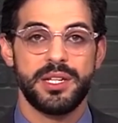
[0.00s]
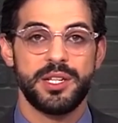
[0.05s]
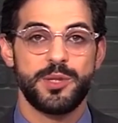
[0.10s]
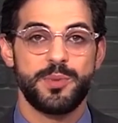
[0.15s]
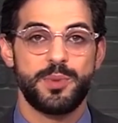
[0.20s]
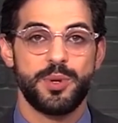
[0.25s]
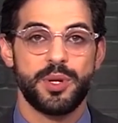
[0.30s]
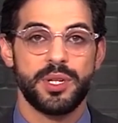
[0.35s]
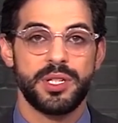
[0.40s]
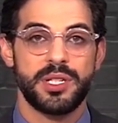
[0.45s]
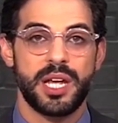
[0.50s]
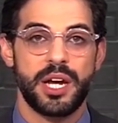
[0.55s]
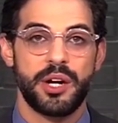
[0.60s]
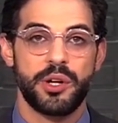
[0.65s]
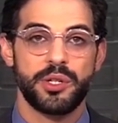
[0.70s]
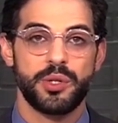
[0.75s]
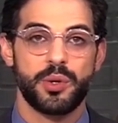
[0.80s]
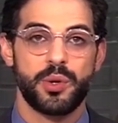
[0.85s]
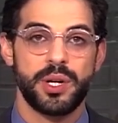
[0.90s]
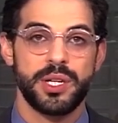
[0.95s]
in disputed
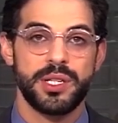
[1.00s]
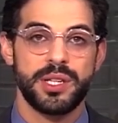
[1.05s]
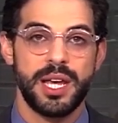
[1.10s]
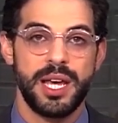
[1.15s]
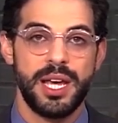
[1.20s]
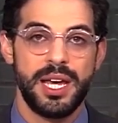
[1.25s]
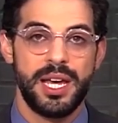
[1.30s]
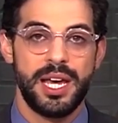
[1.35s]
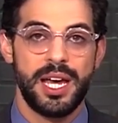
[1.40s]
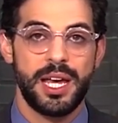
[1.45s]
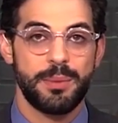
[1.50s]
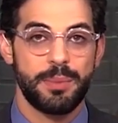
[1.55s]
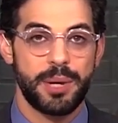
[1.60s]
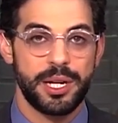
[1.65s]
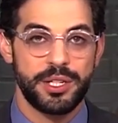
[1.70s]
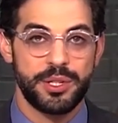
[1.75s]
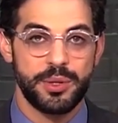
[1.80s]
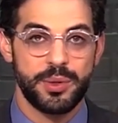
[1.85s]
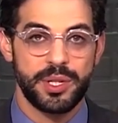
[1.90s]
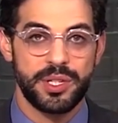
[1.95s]
territories. And
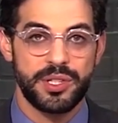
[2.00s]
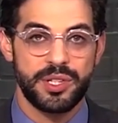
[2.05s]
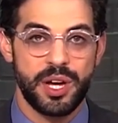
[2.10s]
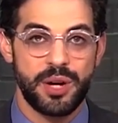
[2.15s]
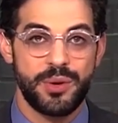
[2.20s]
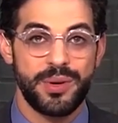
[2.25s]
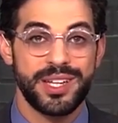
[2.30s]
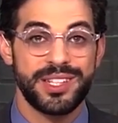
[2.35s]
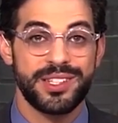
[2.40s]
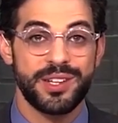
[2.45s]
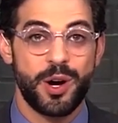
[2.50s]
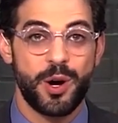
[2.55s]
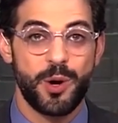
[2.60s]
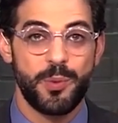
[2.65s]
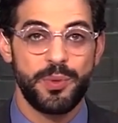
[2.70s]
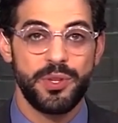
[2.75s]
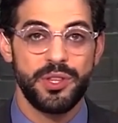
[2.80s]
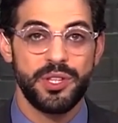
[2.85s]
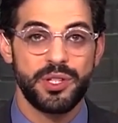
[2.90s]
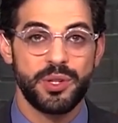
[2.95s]
by doing so, it's
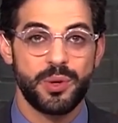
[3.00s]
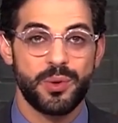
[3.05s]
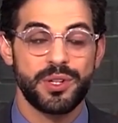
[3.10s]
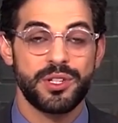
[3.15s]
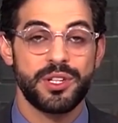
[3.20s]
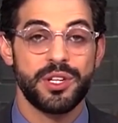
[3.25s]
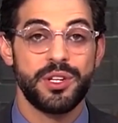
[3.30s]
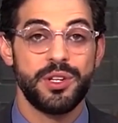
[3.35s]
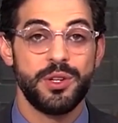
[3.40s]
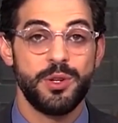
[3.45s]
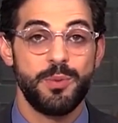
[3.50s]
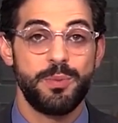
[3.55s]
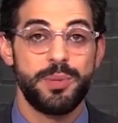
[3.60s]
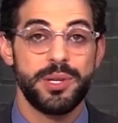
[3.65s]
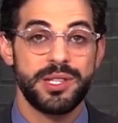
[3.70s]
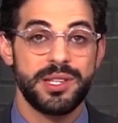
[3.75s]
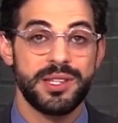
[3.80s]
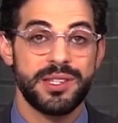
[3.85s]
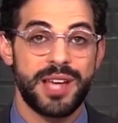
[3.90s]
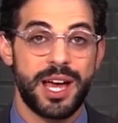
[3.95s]
opened the door to new
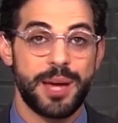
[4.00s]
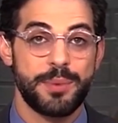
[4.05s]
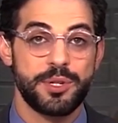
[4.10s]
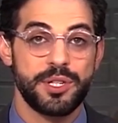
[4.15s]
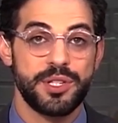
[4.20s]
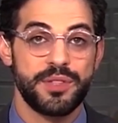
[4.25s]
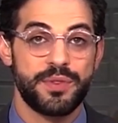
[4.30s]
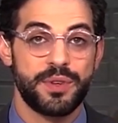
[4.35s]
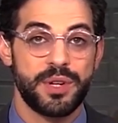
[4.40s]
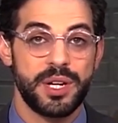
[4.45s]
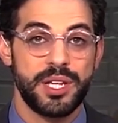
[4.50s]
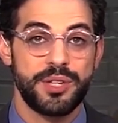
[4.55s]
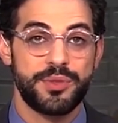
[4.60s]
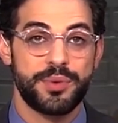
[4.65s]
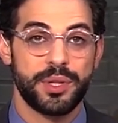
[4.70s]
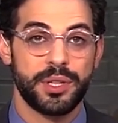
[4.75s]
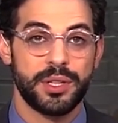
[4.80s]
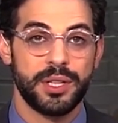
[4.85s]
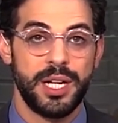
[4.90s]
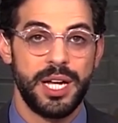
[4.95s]
business options for
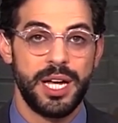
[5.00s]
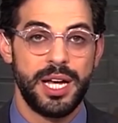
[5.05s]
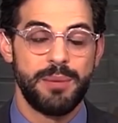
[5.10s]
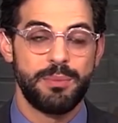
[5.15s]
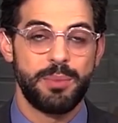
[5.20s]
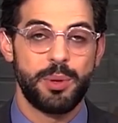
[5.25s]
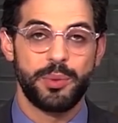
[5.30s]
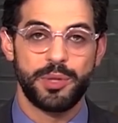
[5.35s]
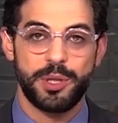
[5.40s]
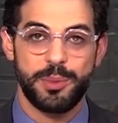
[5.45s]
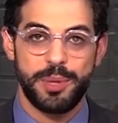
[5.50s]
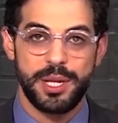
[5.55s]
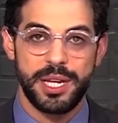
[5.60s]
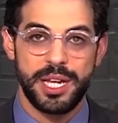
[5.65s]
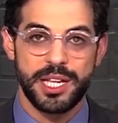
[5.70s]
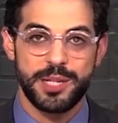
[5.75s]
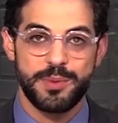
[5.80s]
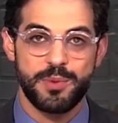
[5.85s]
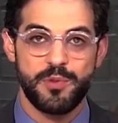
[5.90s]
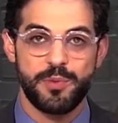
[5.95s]
Israel. But with the
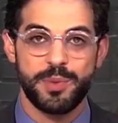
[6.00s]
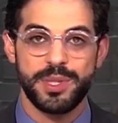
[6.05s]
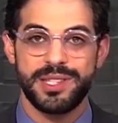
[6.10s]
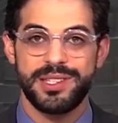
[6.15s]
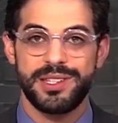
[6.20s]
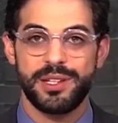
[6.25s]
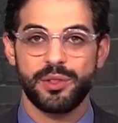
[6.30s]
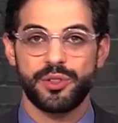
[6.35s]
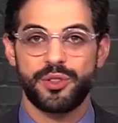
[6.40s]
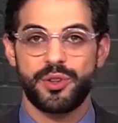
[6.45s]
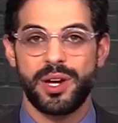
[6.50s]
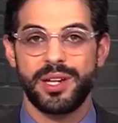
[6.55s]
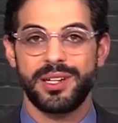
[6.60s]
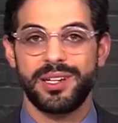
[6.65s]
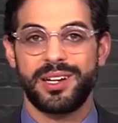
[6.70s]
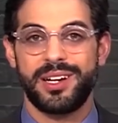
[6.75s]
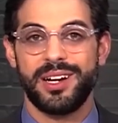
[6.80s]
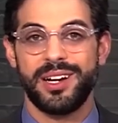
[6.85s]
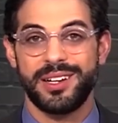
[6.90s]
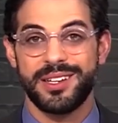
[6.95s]
BDS movement still trying
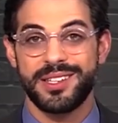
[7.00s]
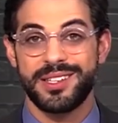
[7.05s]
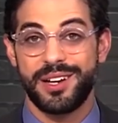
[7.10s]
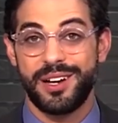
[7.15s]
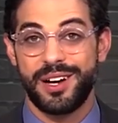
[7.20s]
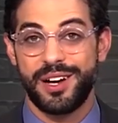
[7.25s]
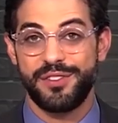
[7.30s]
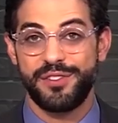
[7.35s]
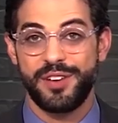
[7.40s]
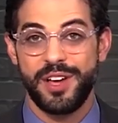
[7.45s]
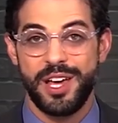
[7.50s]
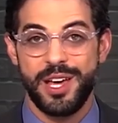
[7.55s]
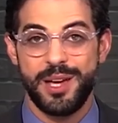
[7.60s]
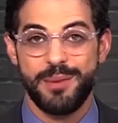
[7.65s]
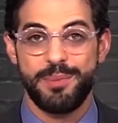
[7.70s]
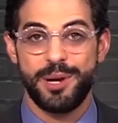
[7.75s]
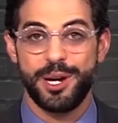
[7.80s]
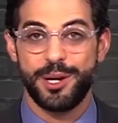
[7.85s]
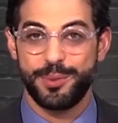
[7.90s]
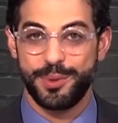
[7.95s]
to cut us off,
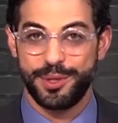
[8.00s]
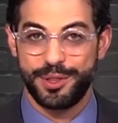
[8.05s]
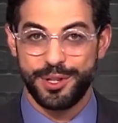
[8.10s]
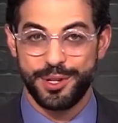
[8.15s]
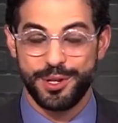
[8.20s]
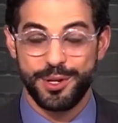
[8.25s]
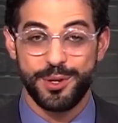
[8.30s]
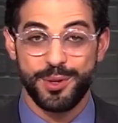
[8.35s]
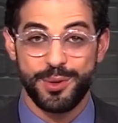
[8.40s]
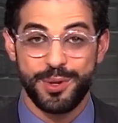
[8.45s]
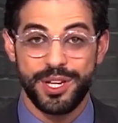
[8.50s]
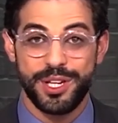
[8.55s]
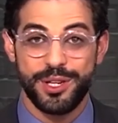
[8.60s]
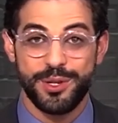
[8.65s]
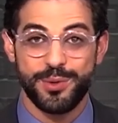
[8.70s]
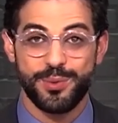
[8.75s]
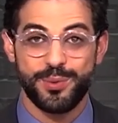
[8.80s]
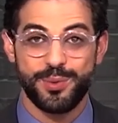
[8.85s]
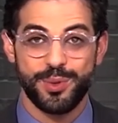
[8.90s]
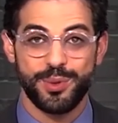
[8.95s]
paired with the new
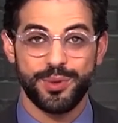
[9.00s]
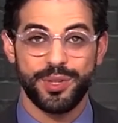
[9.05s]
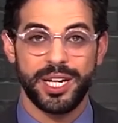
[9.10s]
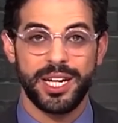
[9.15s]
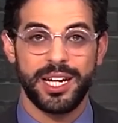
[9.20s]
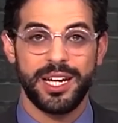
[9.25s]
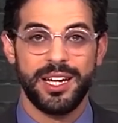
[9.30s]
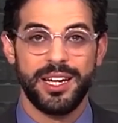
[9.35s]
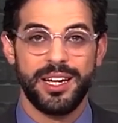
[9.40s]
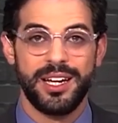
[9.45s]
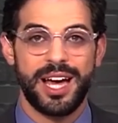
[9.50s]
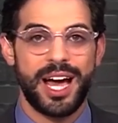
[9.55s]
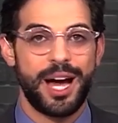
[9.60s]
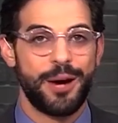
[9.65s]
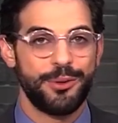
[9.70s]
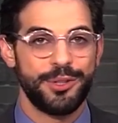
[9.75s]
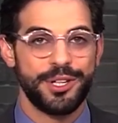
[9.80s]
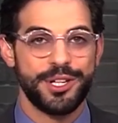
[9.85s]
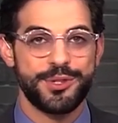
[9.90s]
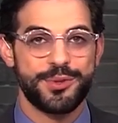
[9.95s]
EU ruling,
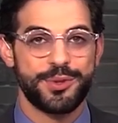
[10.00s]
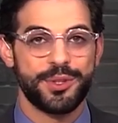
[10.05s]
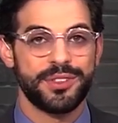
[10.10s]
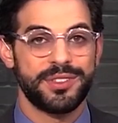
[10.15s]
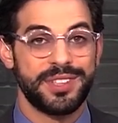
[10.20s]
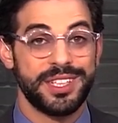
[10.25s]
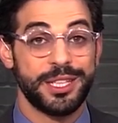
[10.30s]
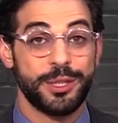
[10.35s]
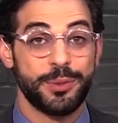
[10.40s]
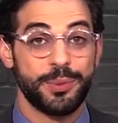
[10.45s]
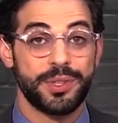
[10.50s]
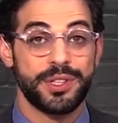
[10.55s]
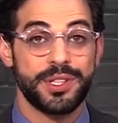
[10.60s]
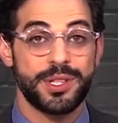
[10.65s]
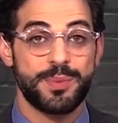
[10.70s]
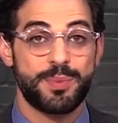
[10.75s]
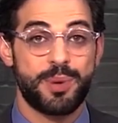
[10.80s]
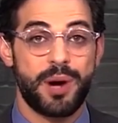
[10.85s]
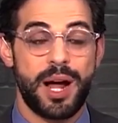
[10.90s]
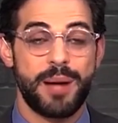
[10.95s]
how will Israel deal with
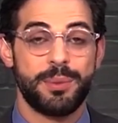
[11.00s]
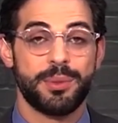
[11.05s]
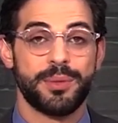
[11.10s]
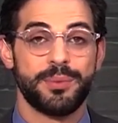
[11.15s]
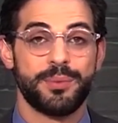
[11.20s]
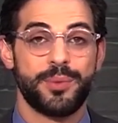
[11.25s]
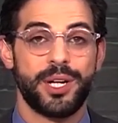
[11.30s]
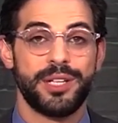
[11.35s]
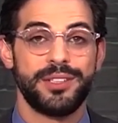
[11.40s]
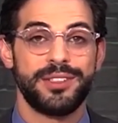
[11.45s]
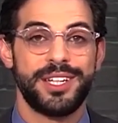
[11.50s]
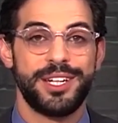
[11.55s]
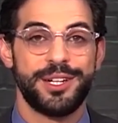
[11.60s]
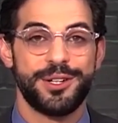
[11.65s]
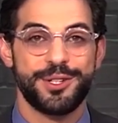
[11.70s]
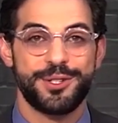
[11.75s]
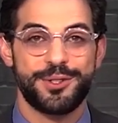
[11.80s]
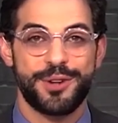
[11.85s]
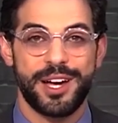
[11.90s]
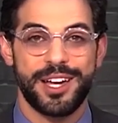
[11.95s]
this problem? Well,
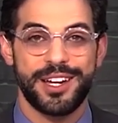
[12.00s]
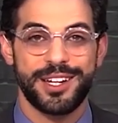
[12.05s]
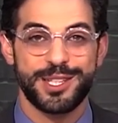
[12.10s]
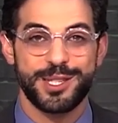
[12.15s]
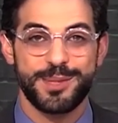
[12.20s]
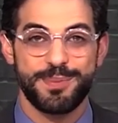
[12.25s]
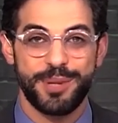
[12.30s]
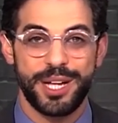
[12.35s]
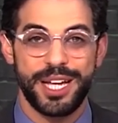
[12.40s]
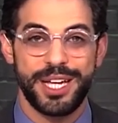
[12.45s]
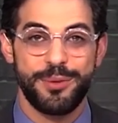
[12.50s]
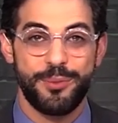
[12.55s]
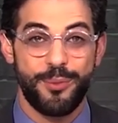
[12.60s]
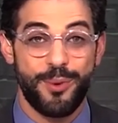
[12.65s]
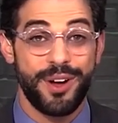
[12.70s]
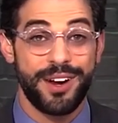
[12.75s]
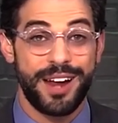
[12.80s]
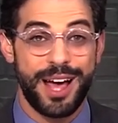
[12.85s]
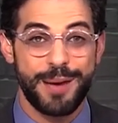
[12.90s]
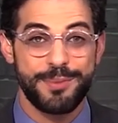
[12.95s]
here to try and explain
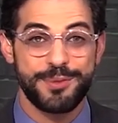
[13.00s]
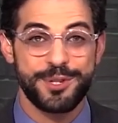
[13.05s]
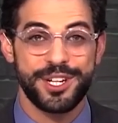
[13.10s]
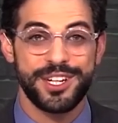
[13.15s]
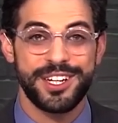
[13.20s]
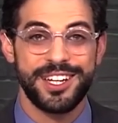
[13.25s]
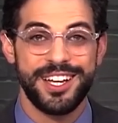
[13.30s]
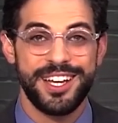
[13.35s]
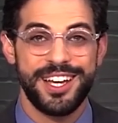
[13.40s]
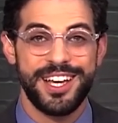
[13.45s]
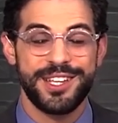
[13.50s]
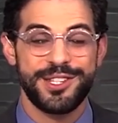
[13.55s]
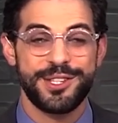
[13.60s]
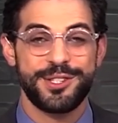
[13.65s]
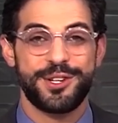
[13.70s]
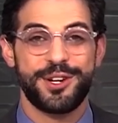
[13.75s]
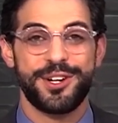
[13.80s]
one option is